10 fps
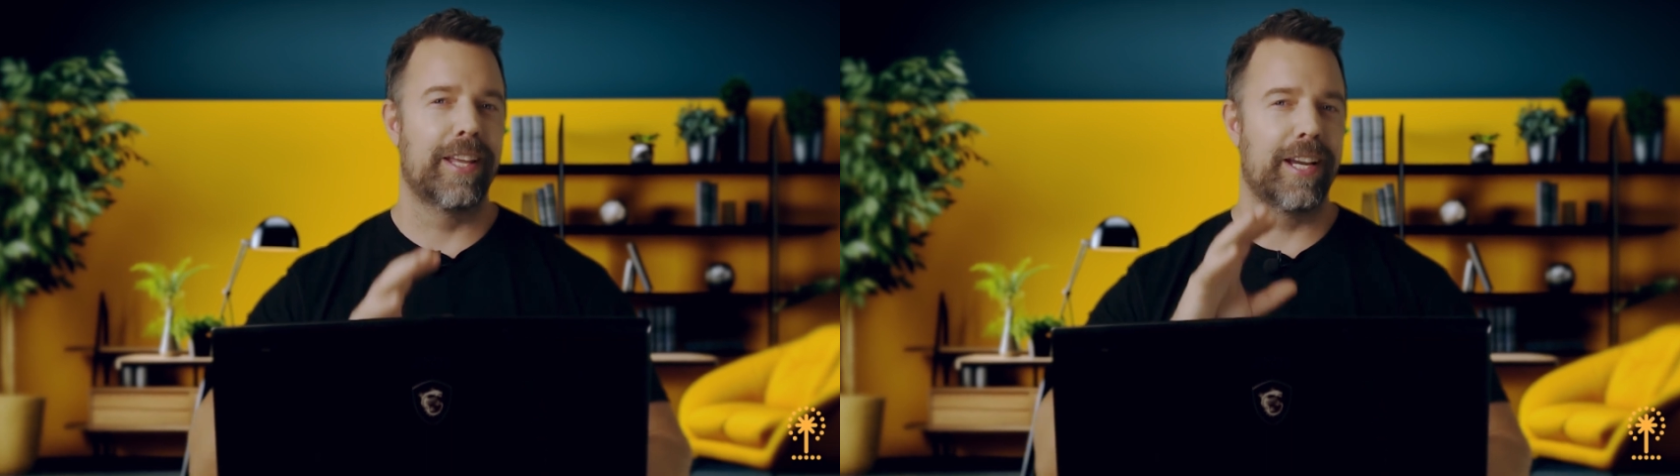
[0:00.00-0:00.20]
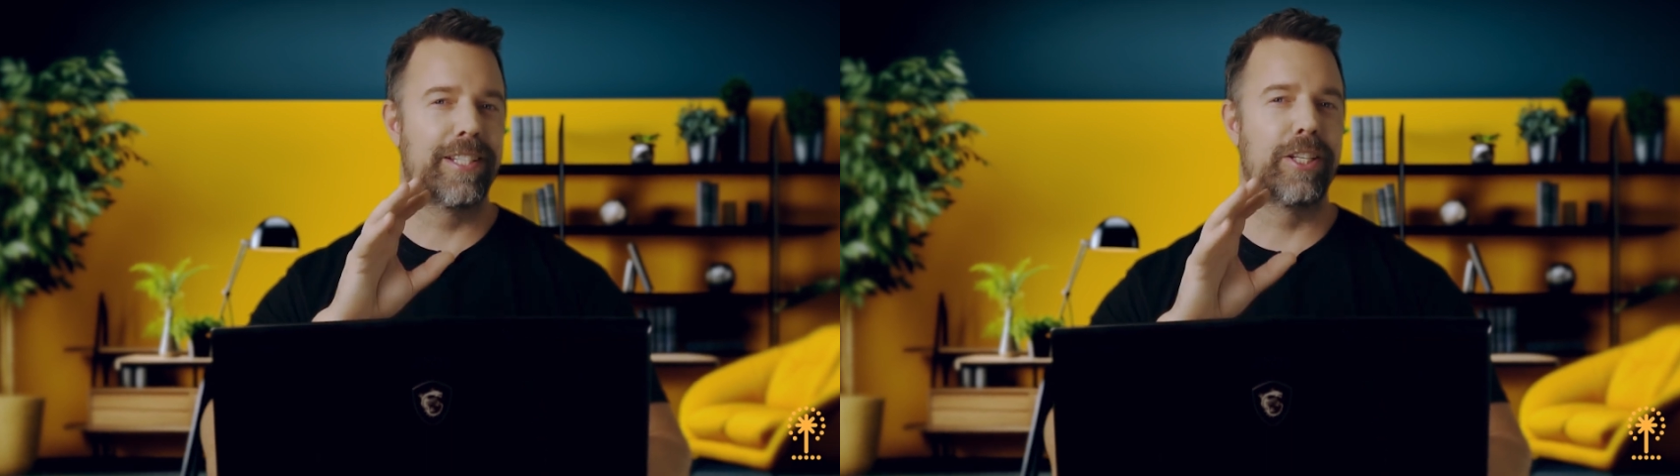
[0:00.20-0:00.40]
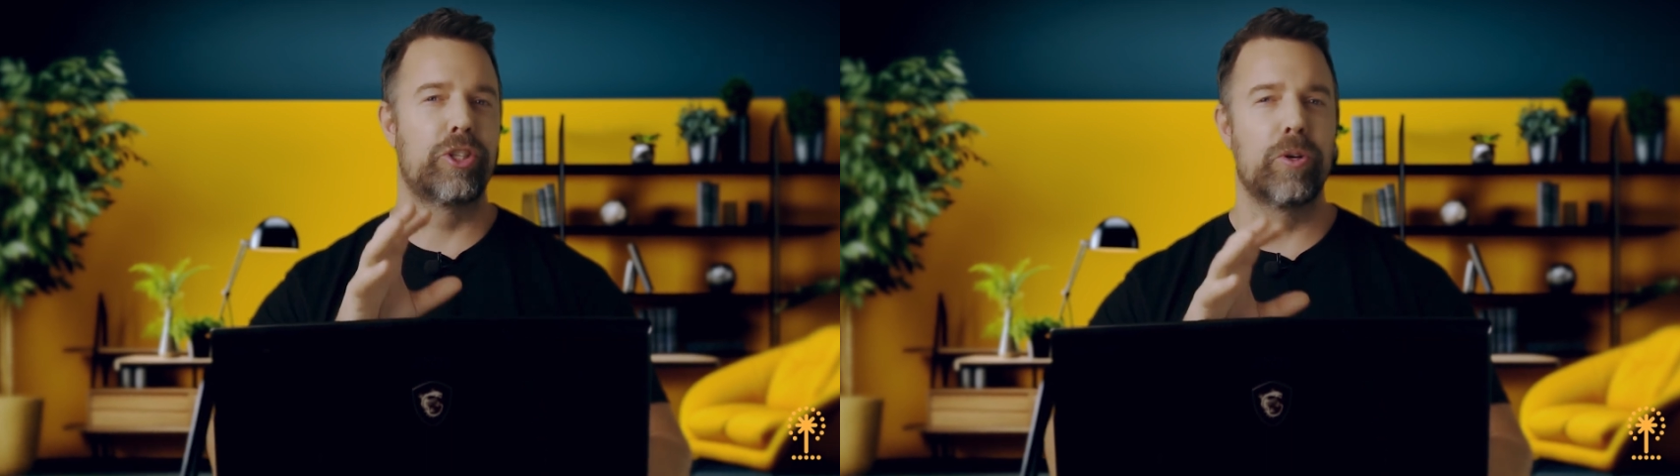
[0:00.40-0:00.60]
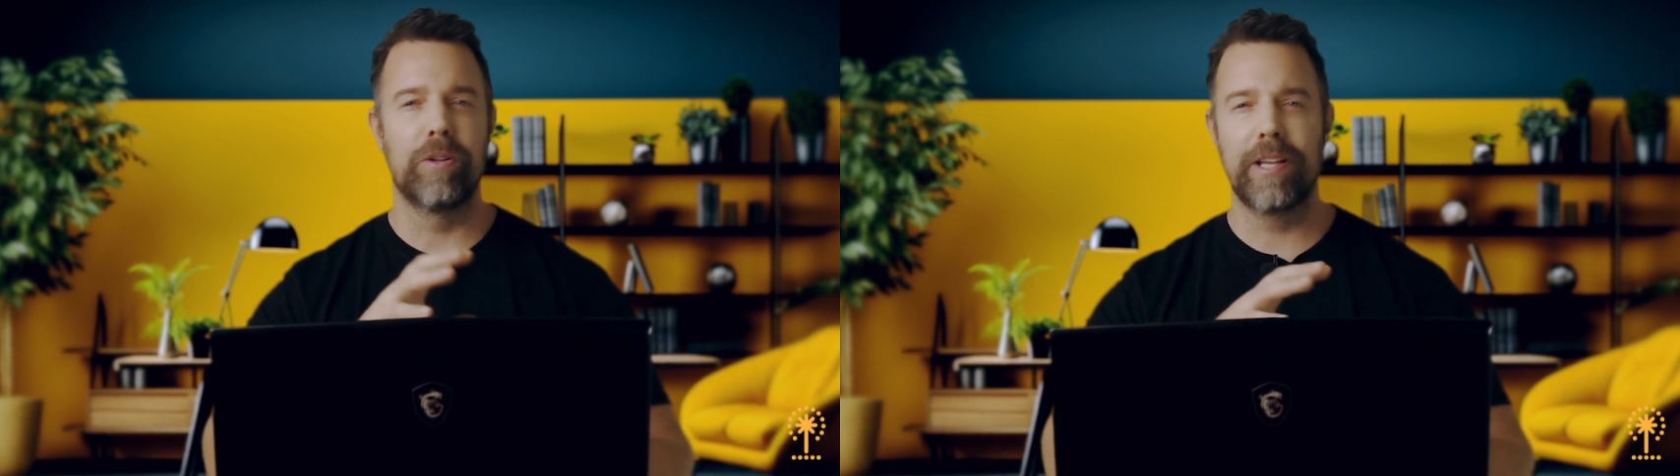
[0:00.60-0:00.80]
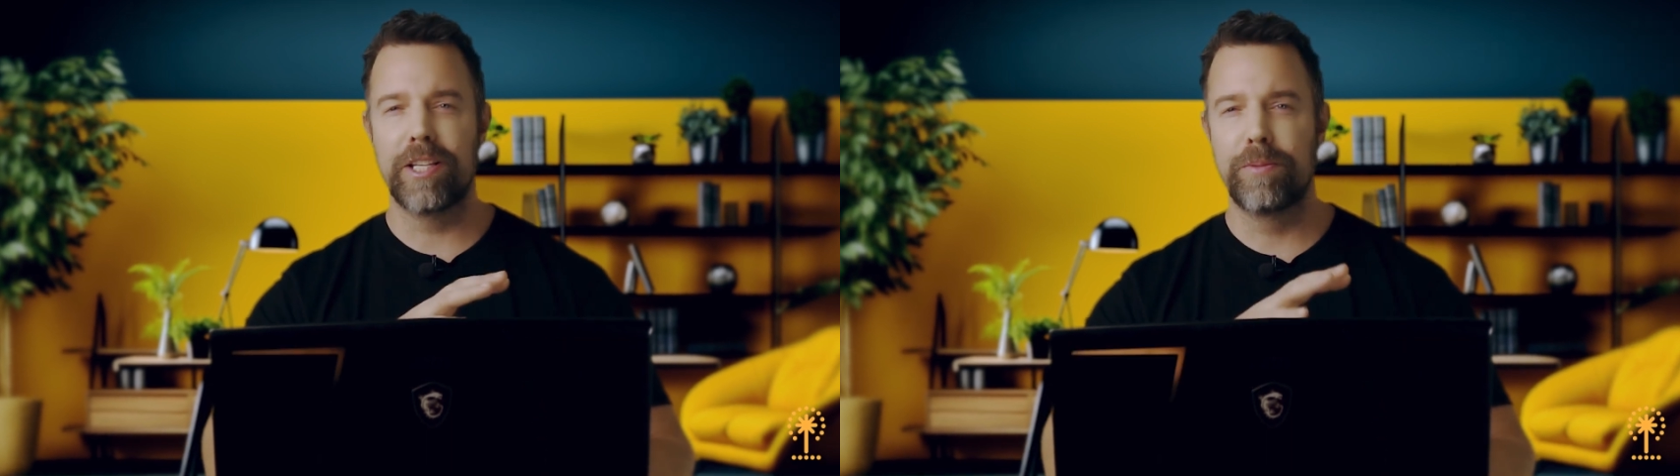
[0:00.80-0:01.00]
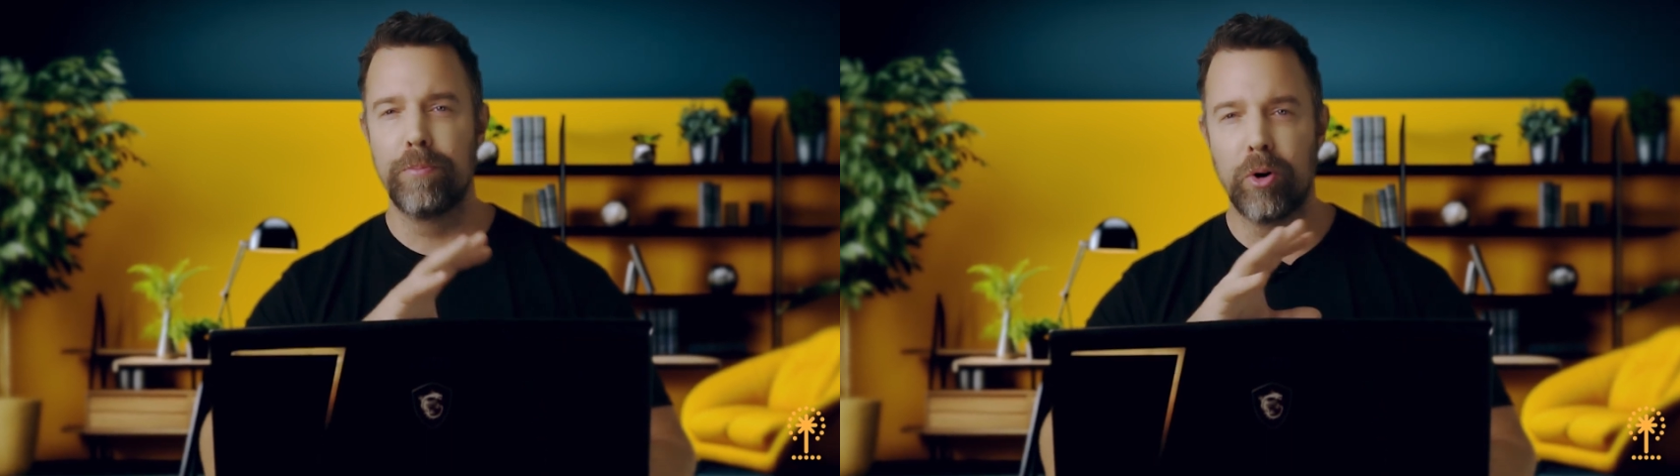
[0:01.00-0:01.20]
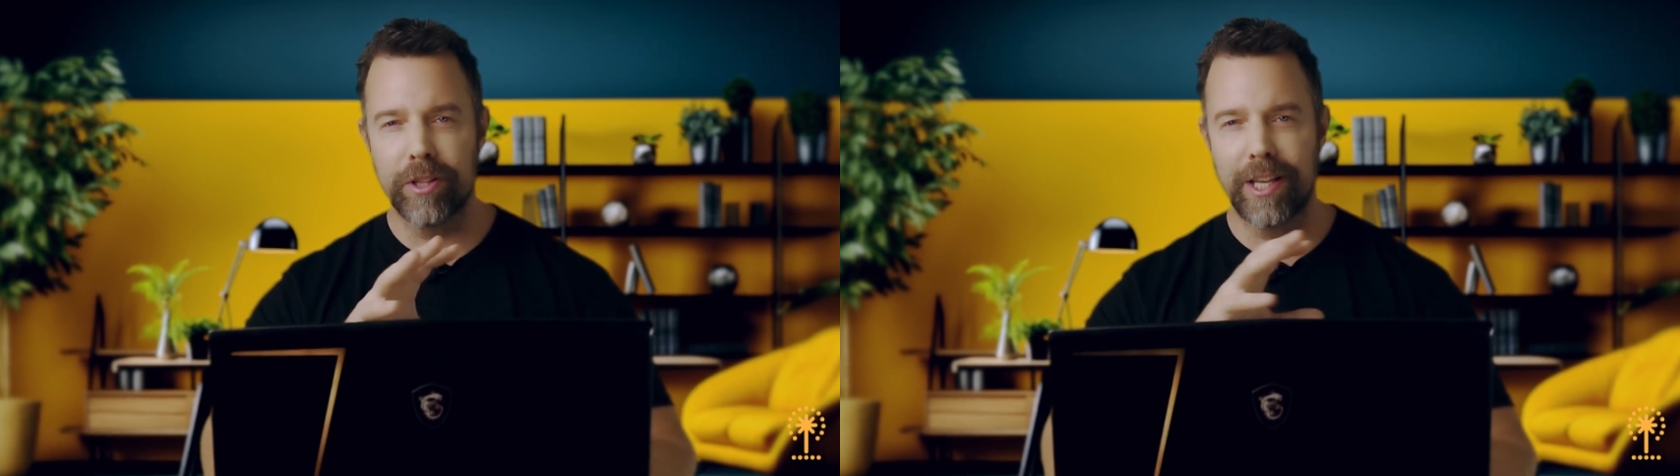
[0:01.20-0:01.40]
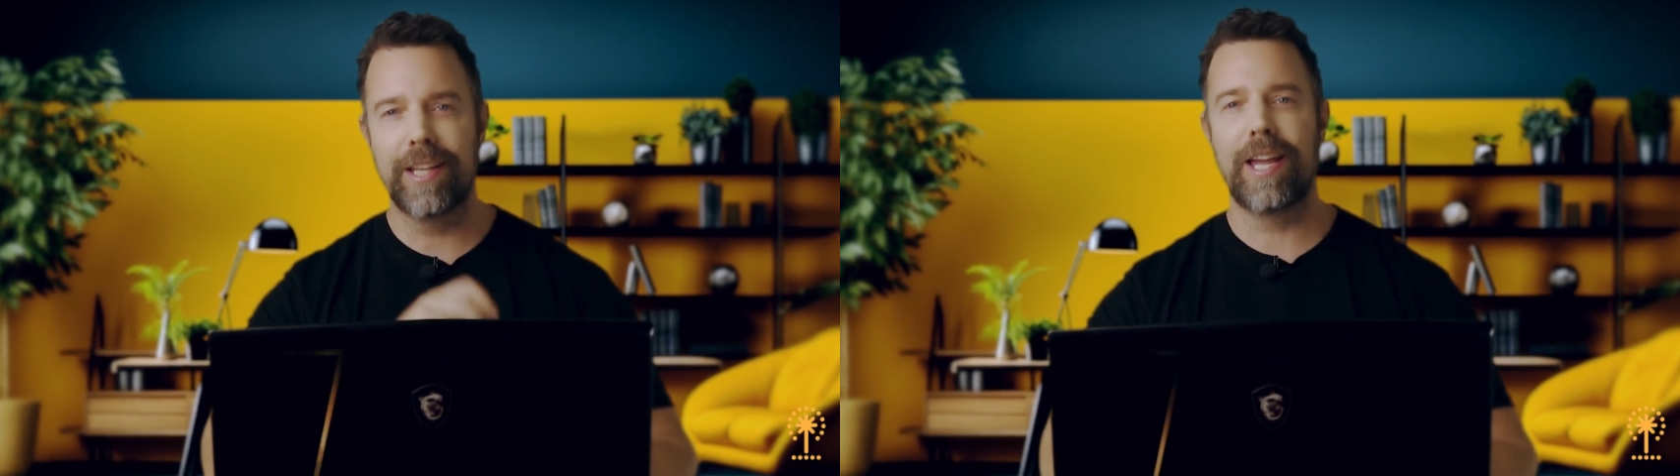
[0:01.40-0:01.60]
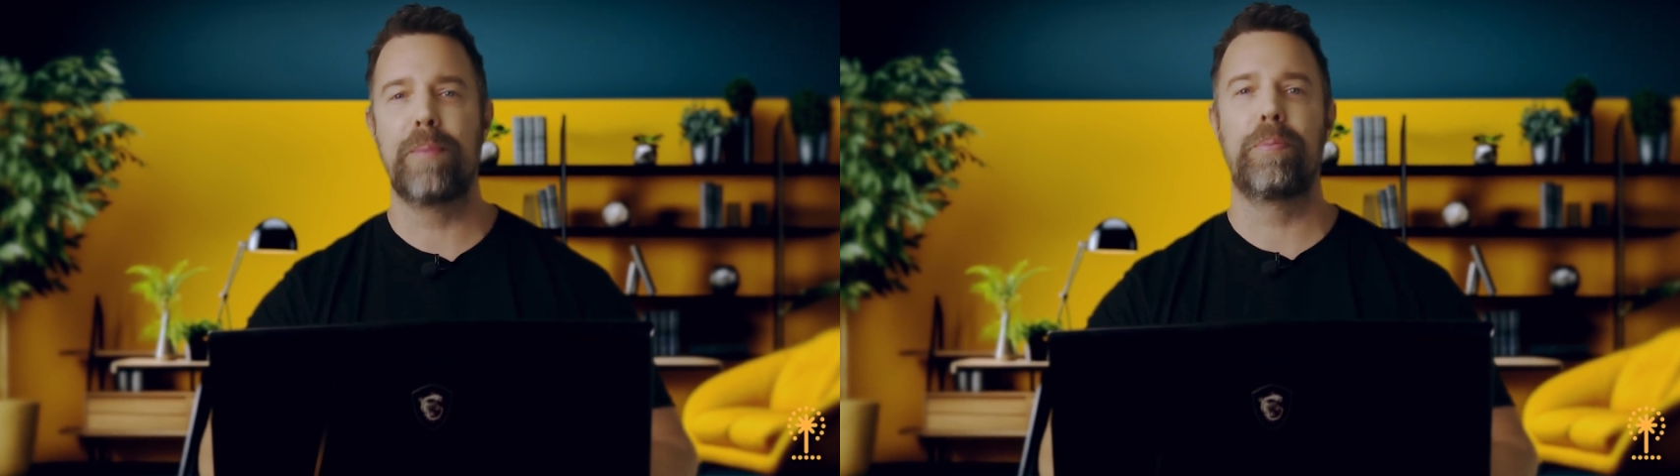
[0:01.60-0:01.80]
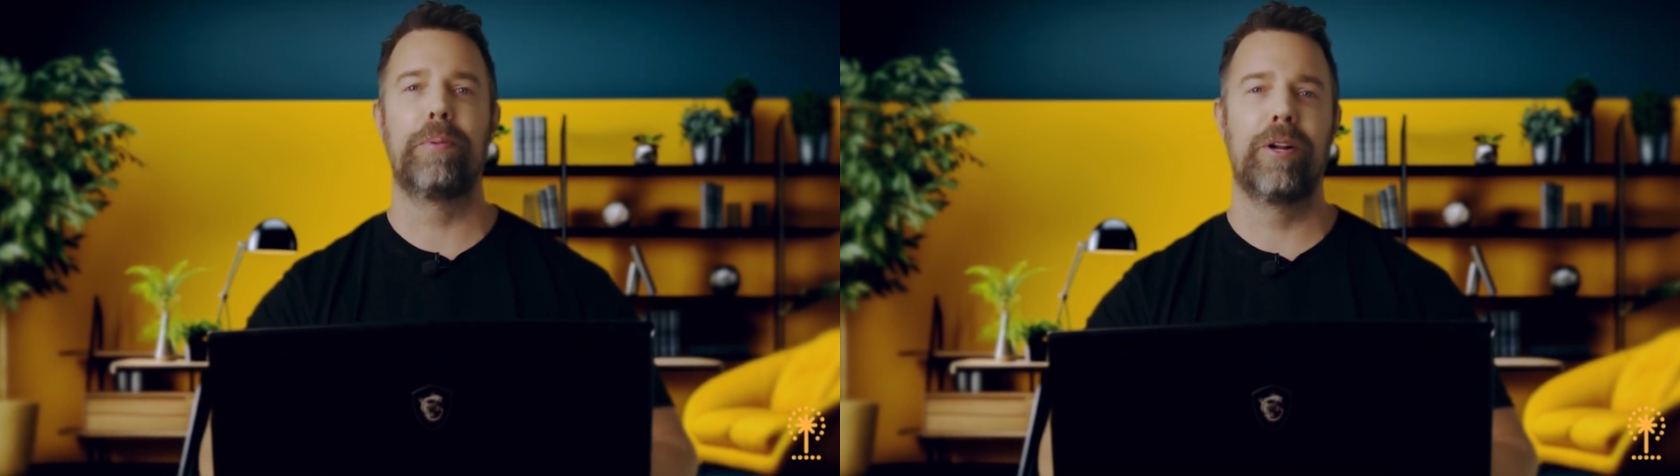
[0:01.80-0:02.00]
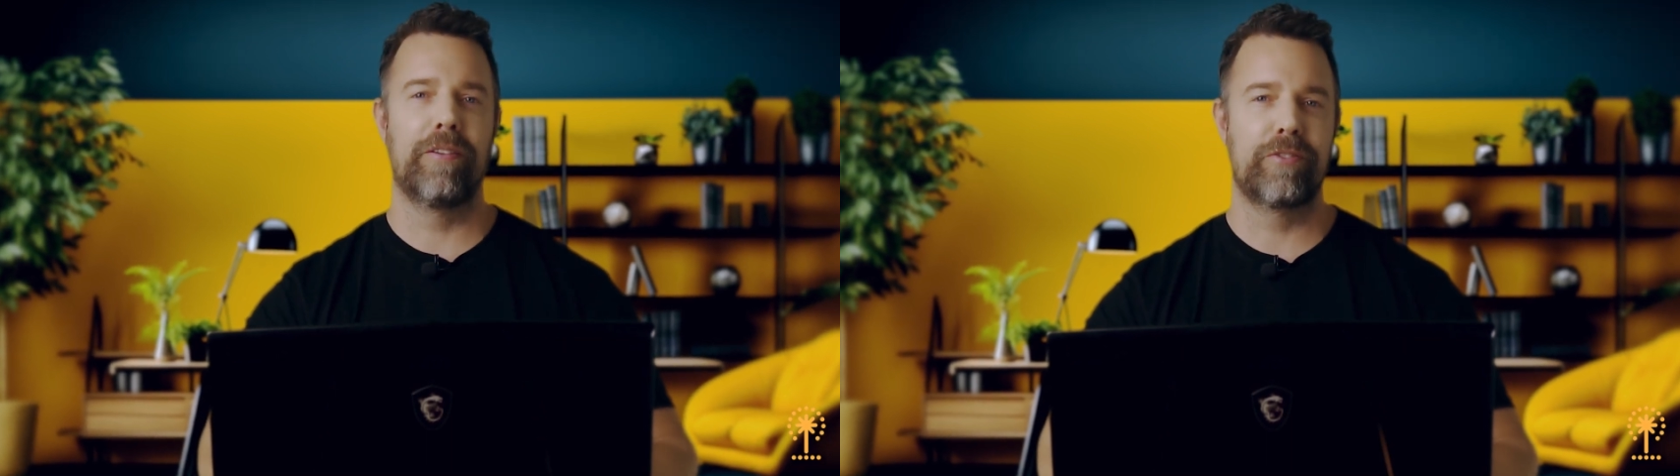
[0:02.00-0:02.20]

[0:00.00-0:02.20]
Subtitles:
that it's a tool that is more than capable